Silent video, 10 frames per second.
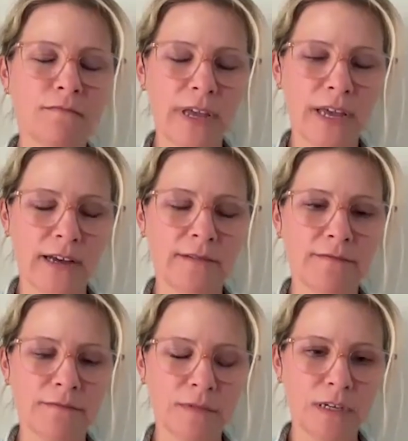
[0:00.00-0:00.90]
Yeah,
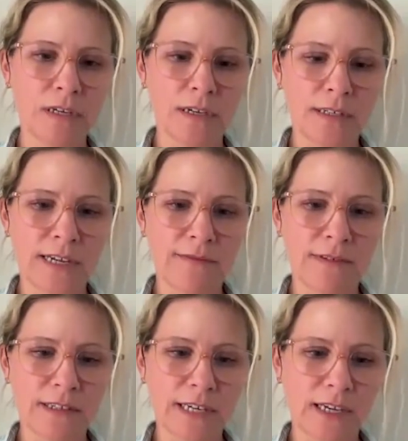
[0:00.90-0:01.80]

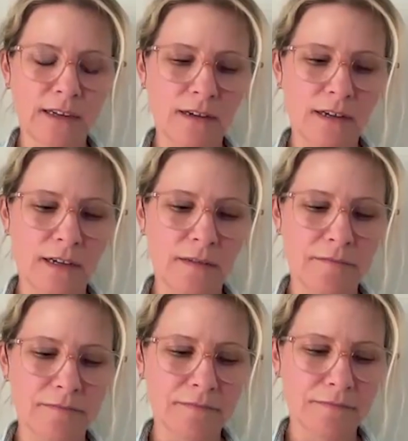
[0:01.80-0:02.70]
definitely.
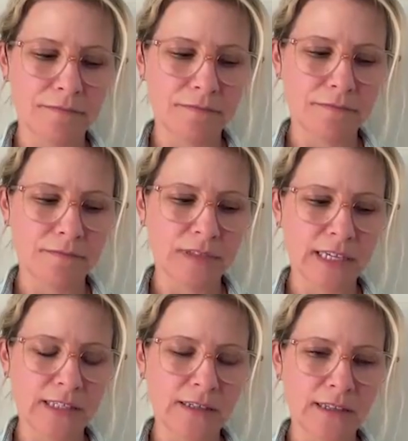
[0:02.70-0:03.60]

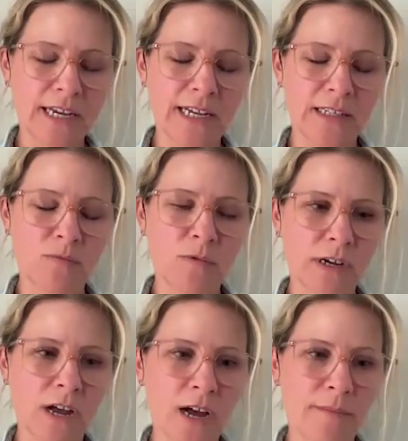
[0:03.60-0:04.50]
That's it. That is
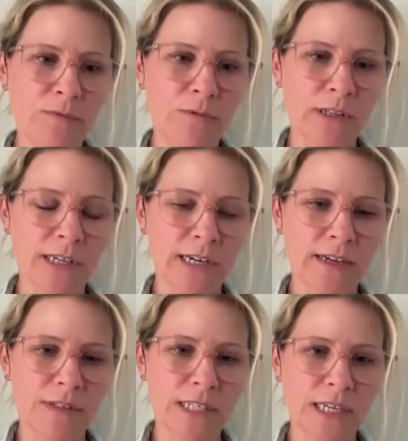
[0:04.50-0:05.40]
a common one that
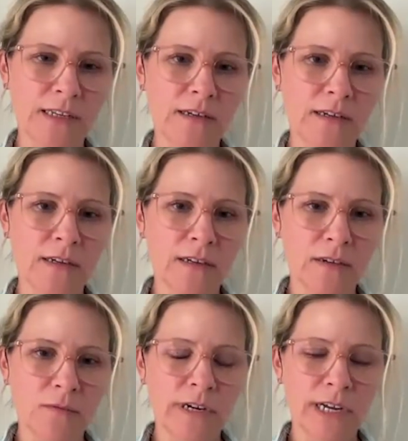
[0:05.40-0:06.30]
I've seen
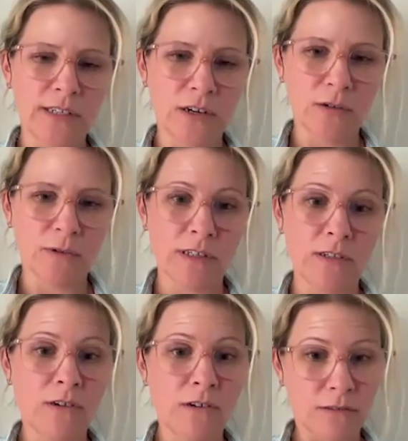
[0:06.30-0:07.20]
when I talk with
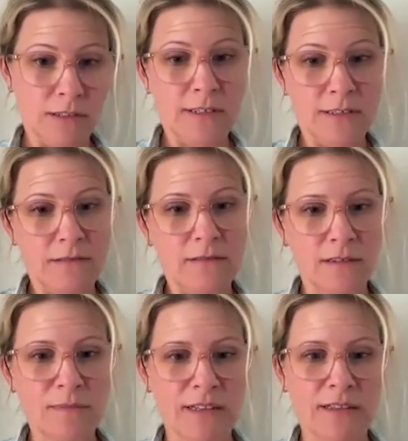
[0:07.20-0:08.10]
adults
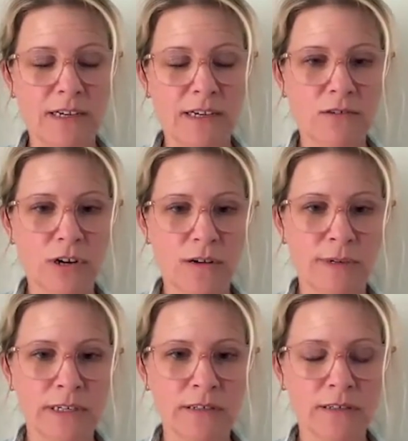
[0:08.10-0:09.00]
about their
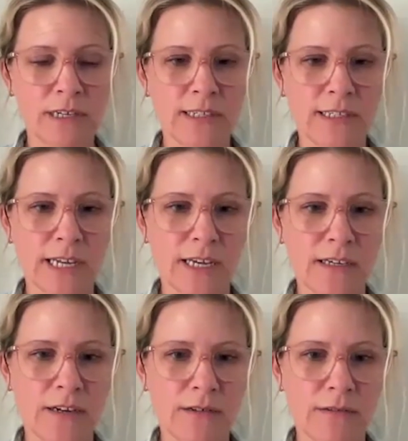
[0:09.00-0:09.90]
trauma is
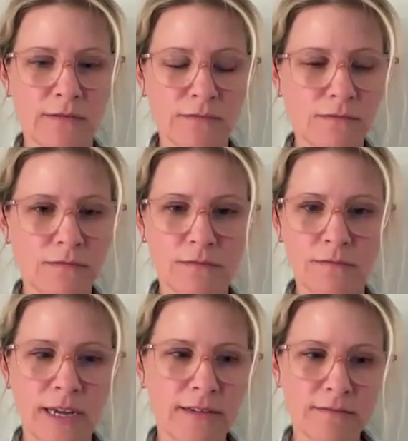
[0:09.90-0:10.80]
that,
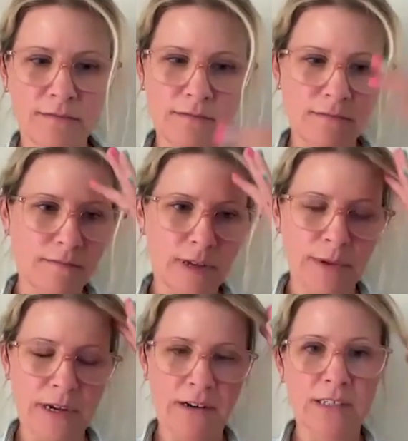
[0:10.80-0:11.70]
my my
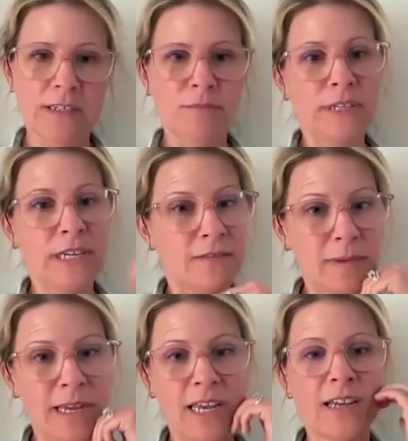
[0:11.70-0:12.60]
parent didn't
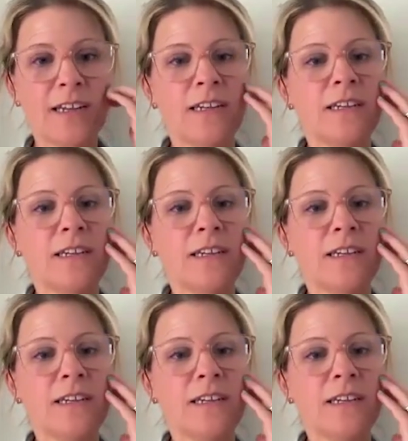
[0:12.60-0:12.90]
believe me.